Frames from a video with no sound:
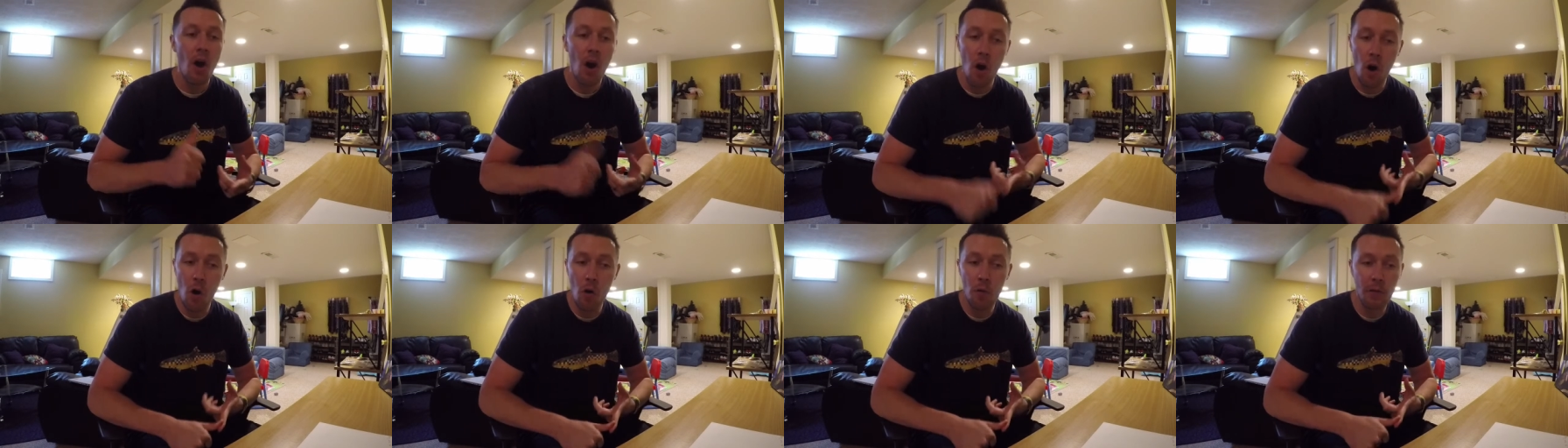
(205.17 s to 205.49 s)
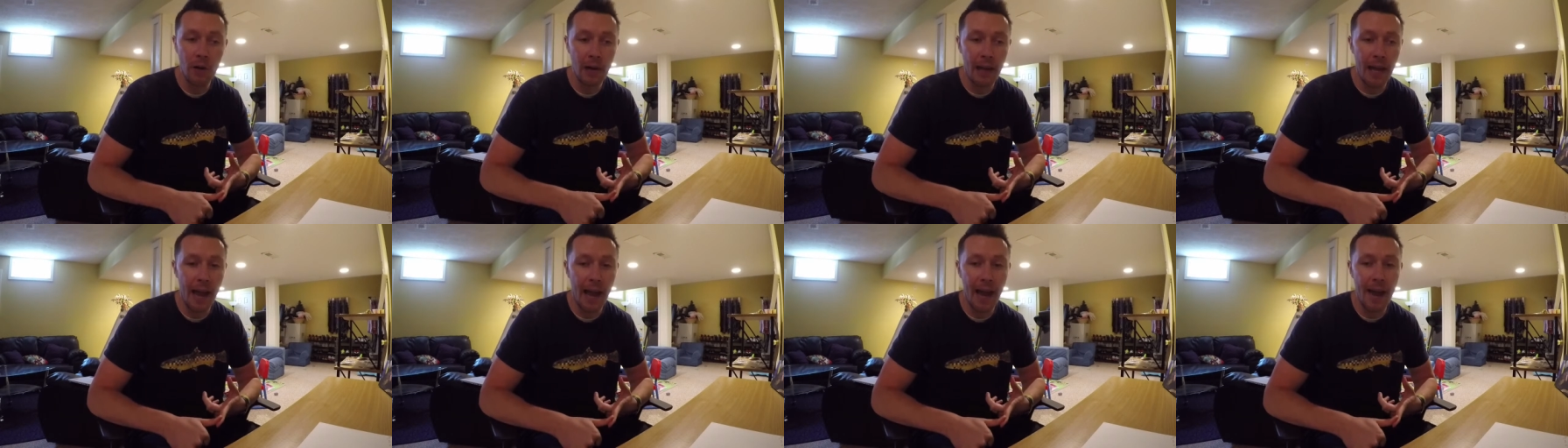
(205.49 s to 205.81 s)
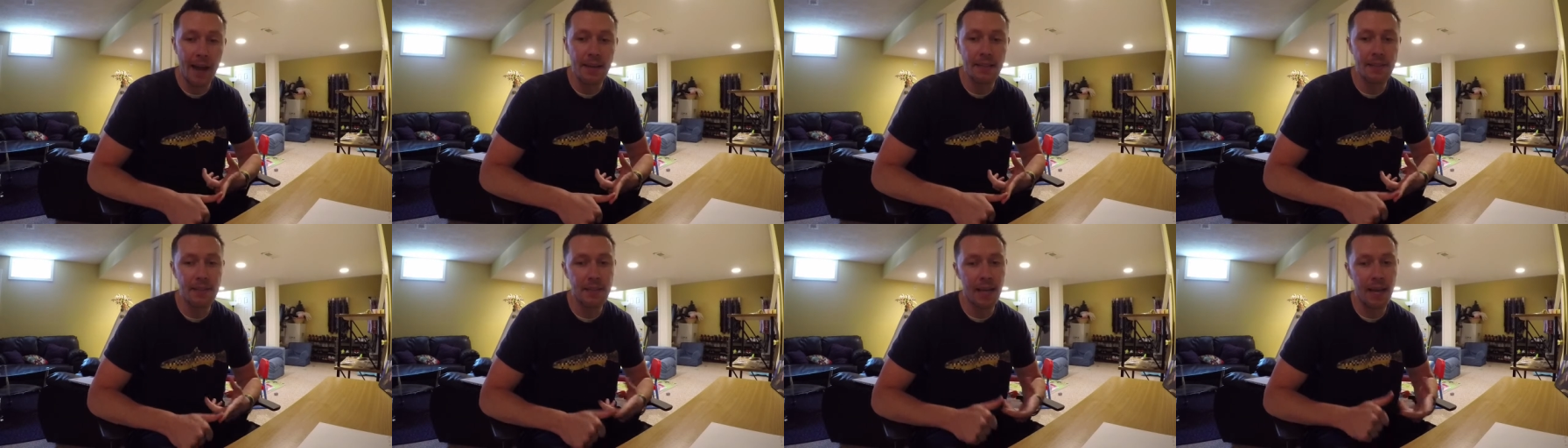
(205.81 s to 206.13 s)

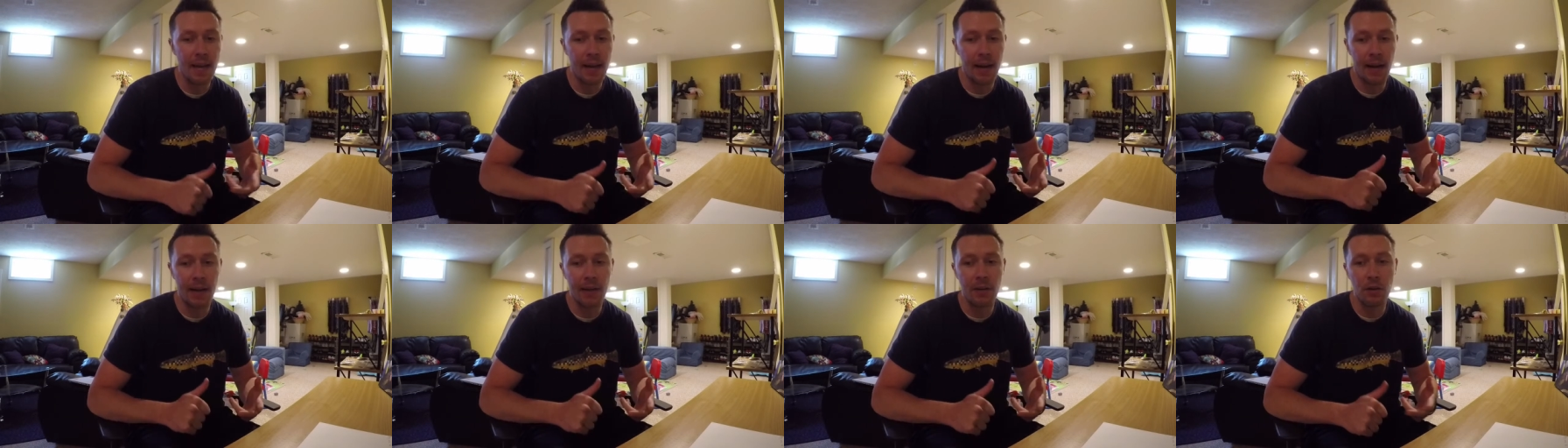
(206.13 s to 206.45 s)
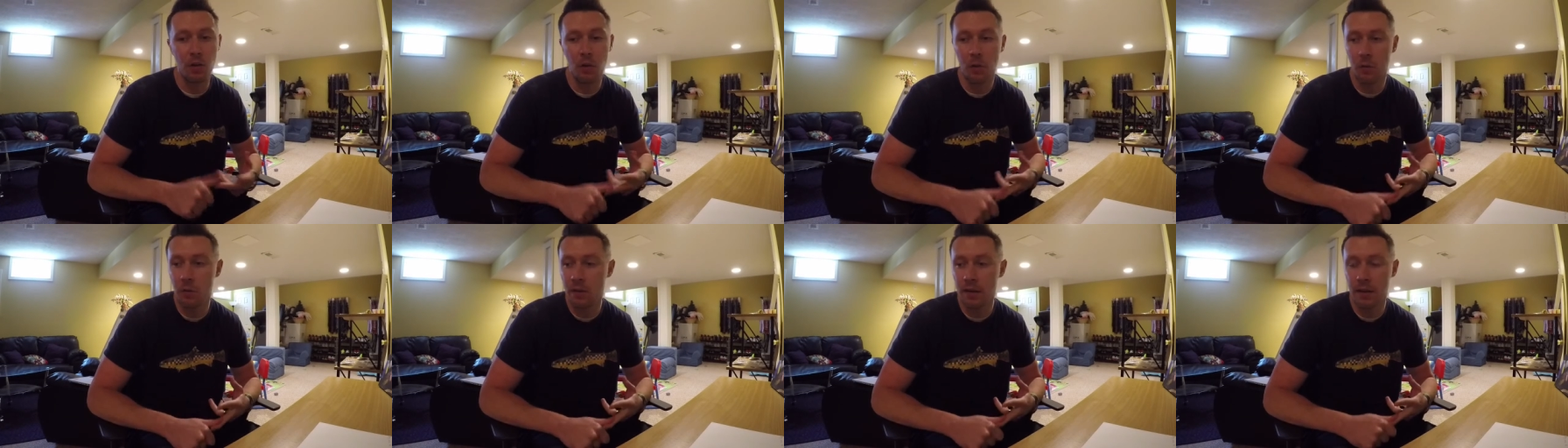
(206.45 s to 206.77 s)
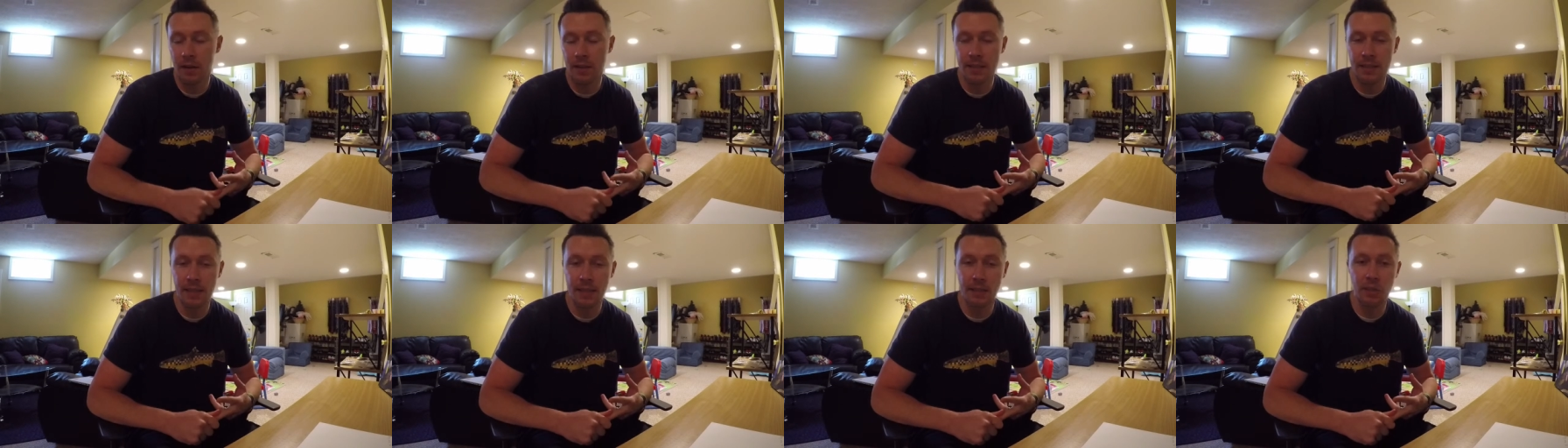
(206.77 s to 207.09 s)
overcast and i knew
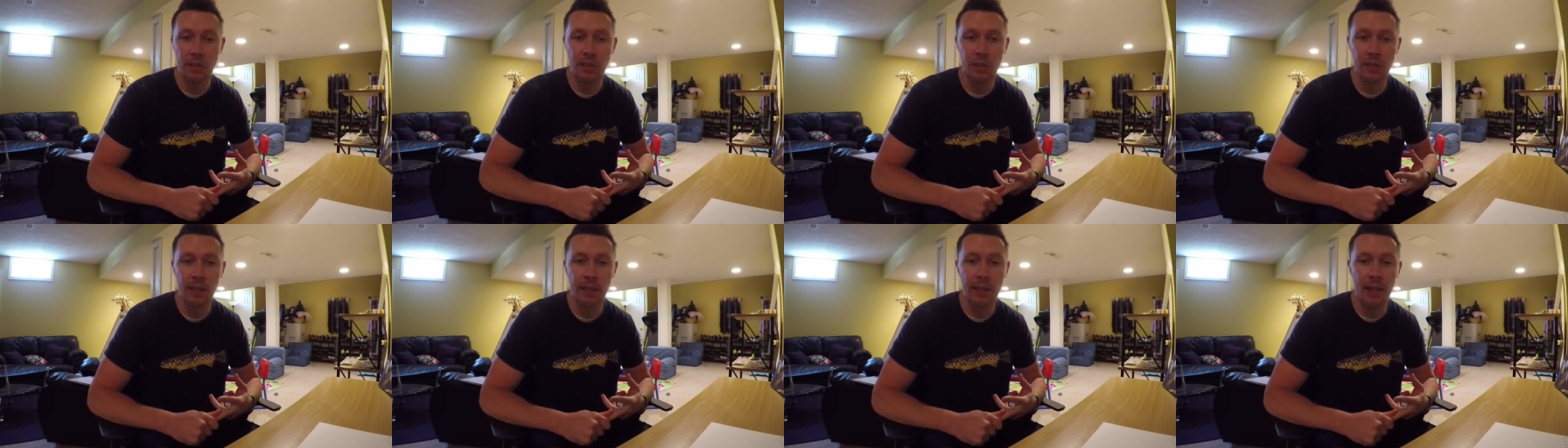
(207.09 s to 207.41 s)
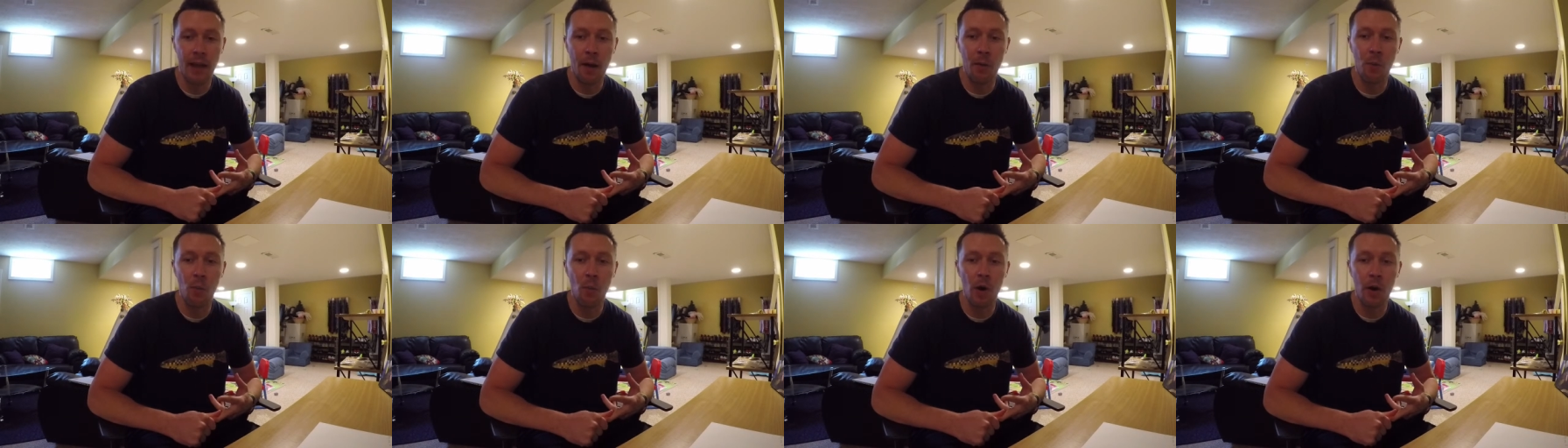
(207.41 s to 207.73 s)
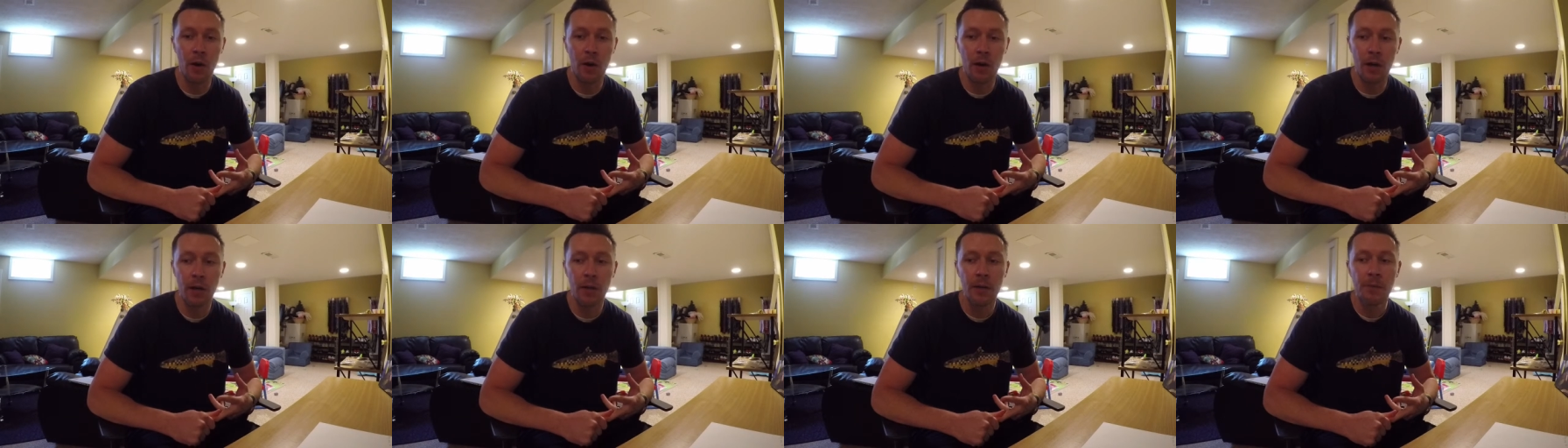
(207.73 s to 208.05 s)
that essentially that that
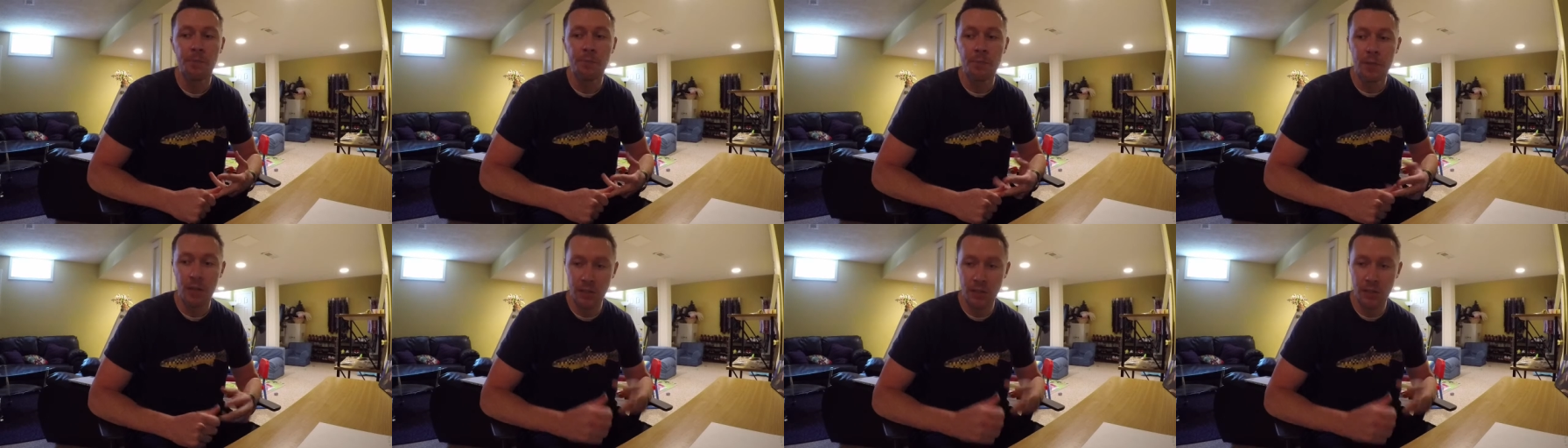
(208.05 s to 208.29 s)
water